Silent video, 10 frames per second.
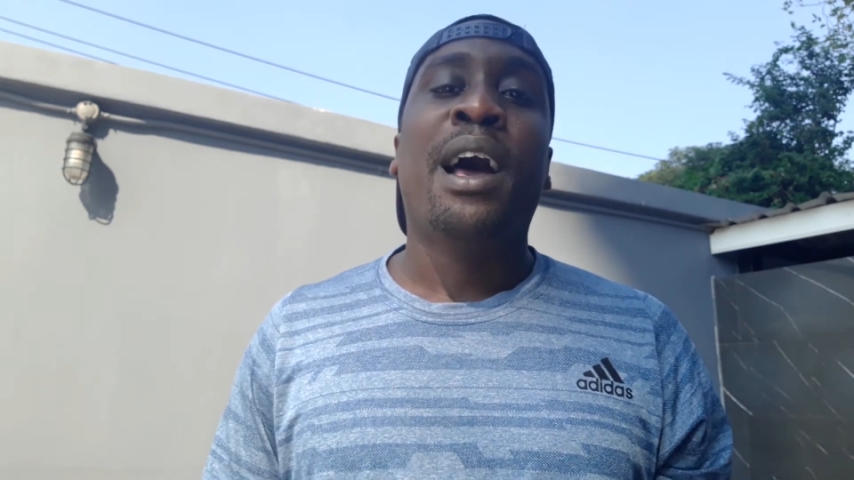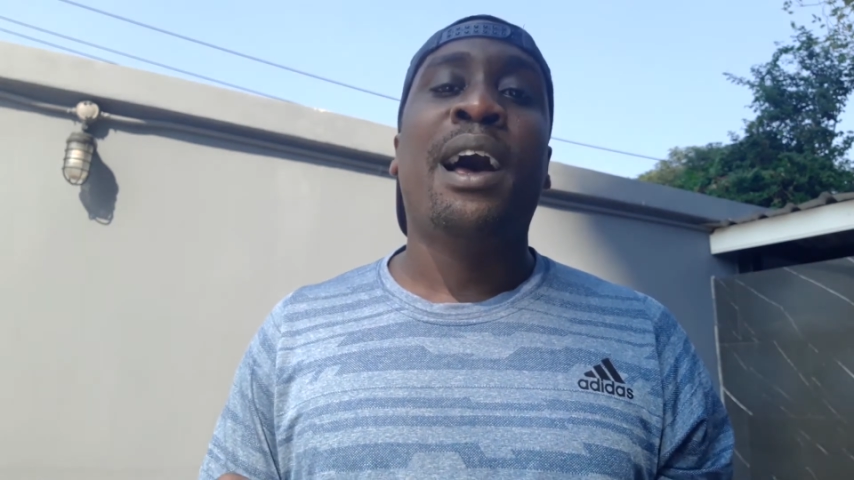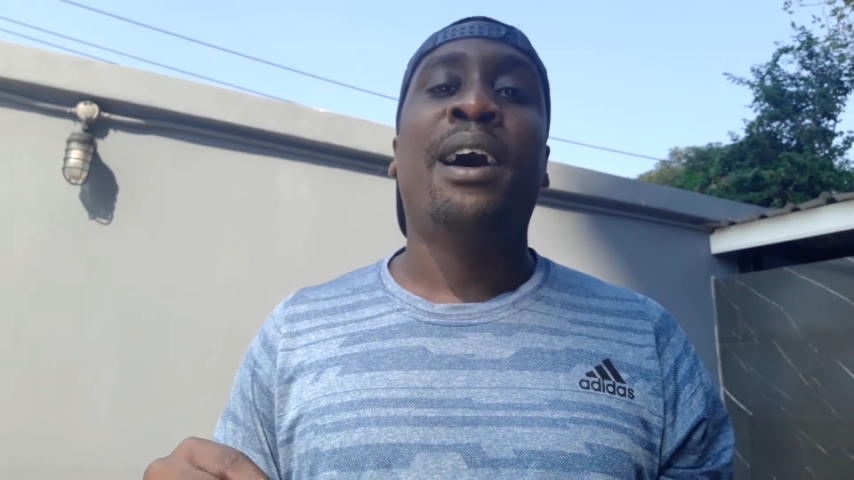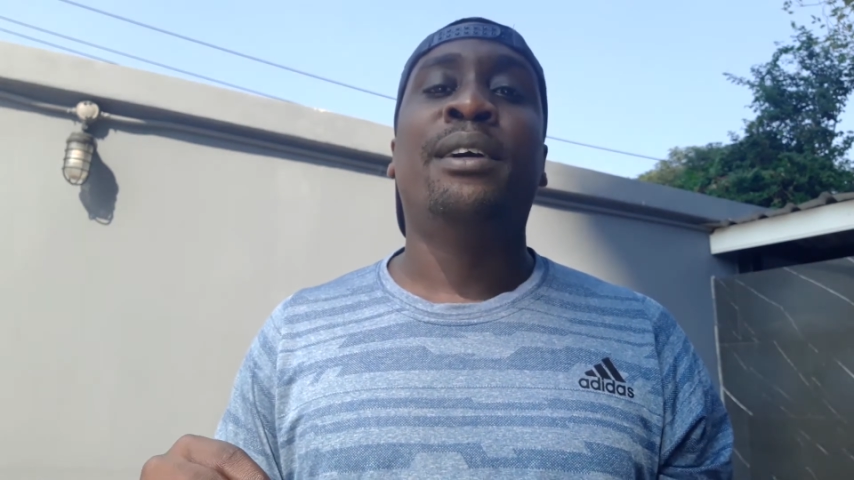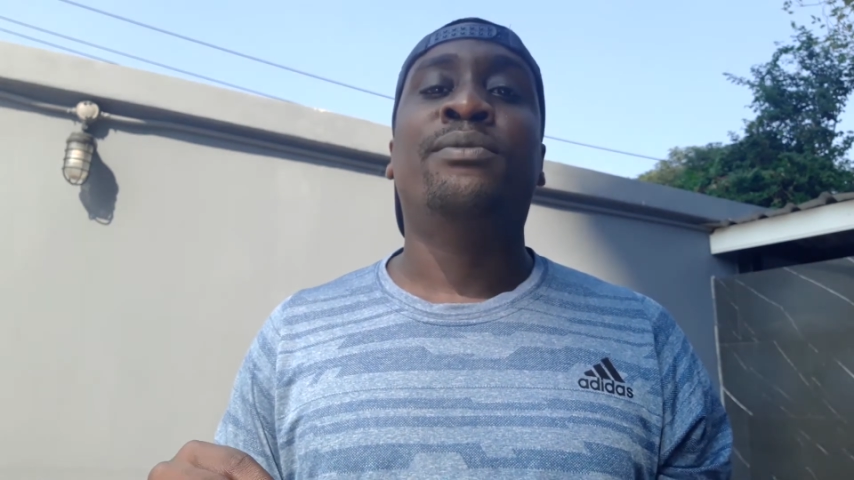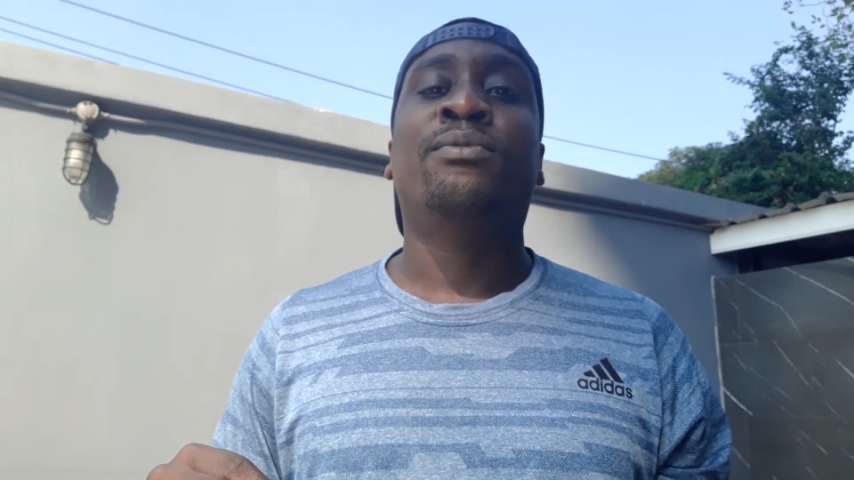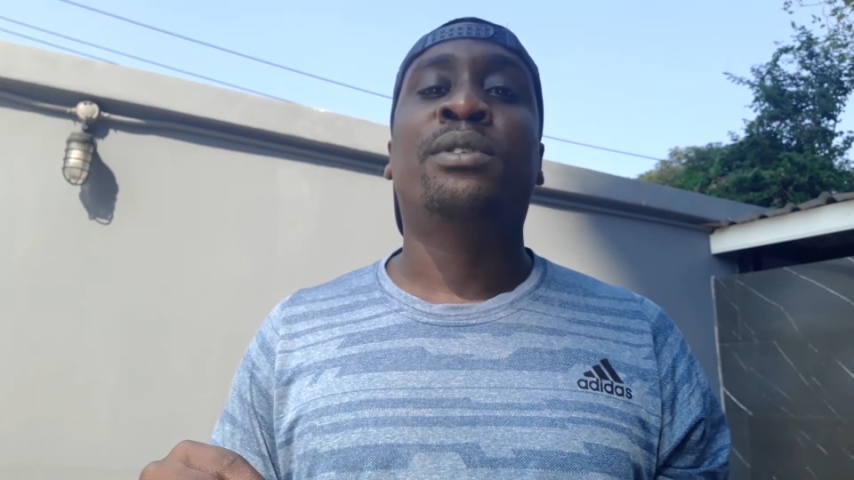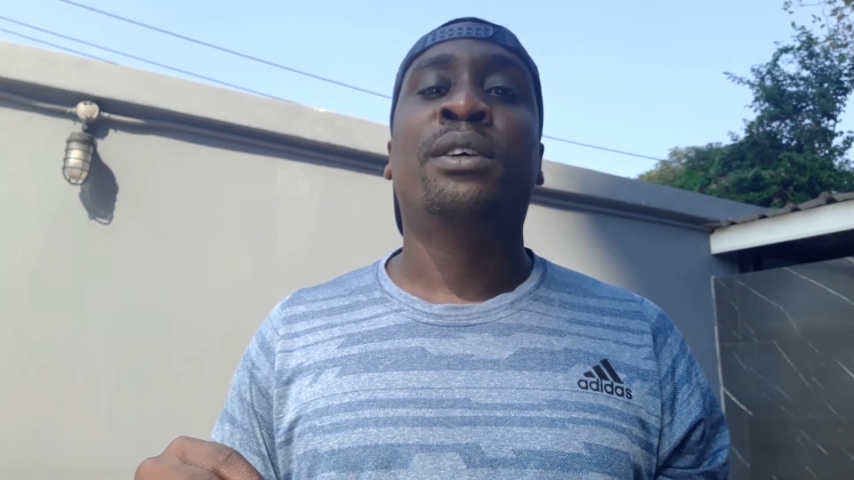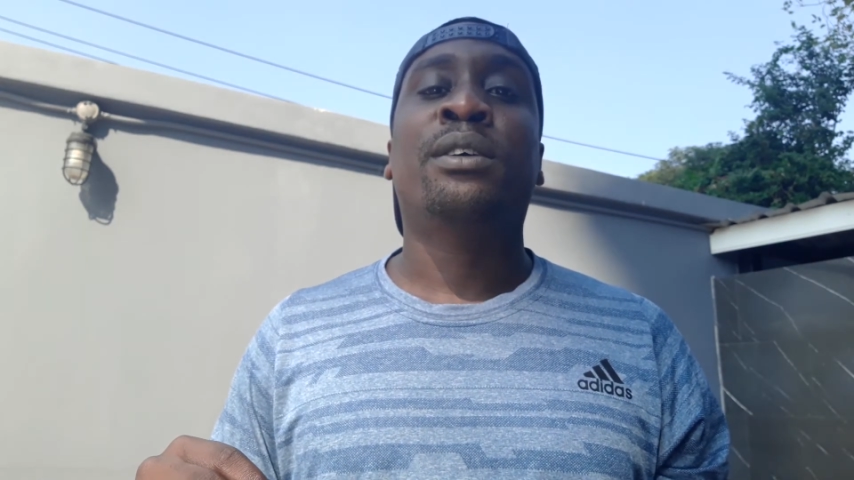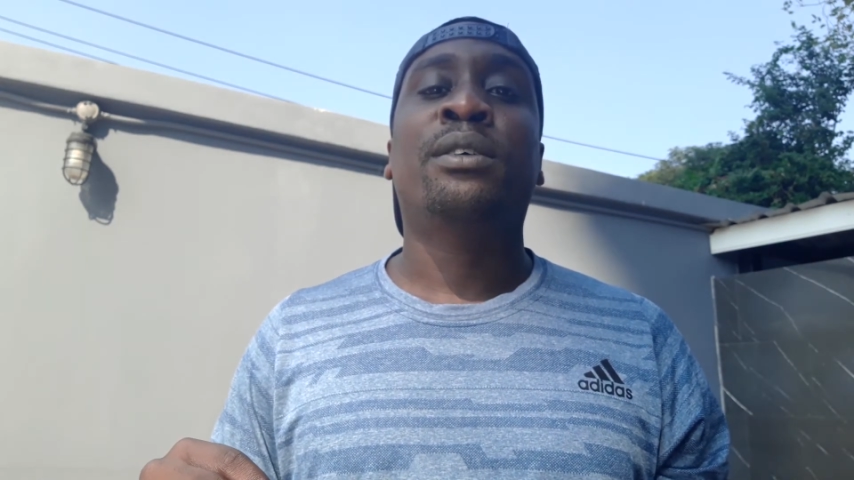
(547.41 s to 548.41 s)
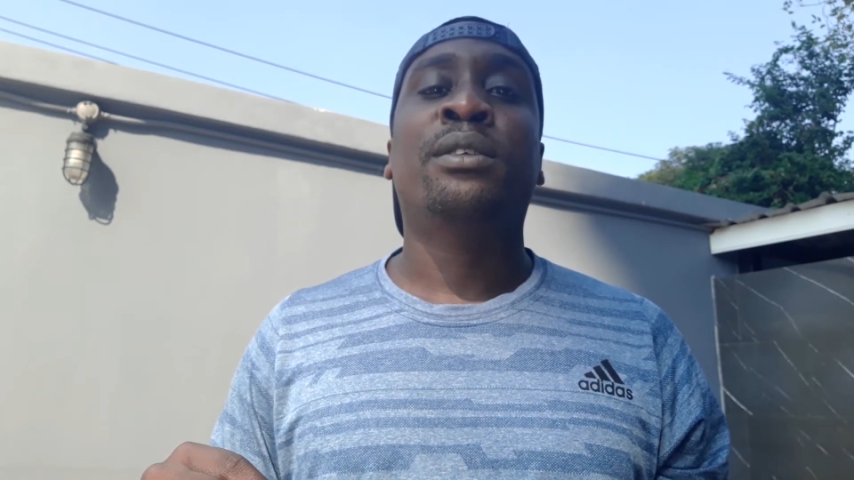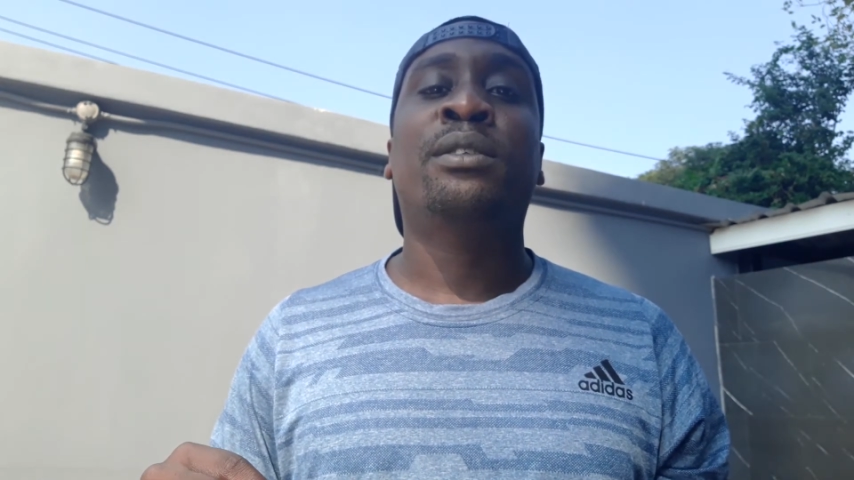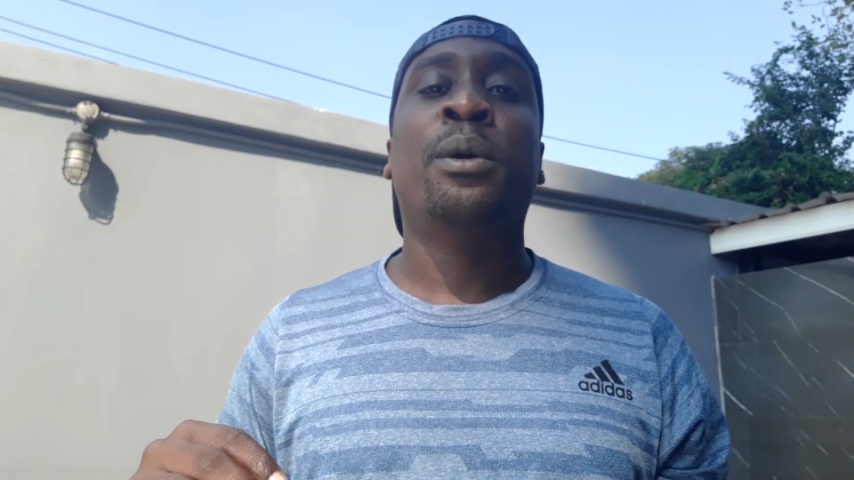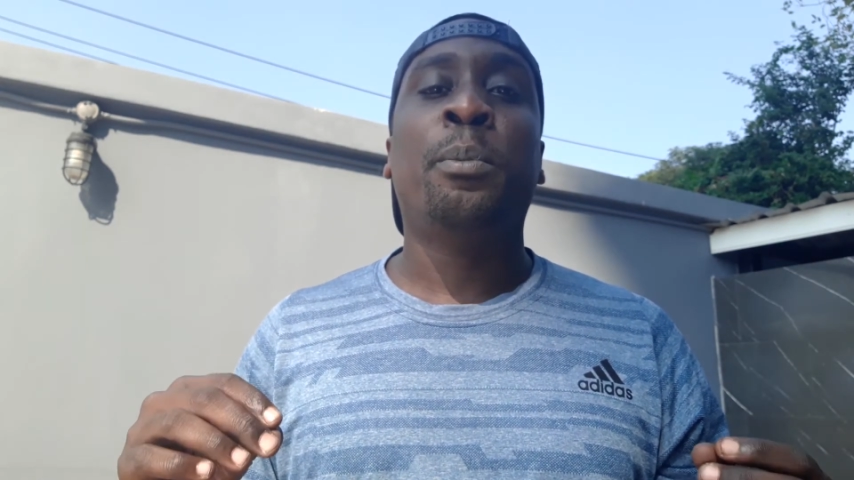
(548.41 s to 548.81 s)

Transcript: And the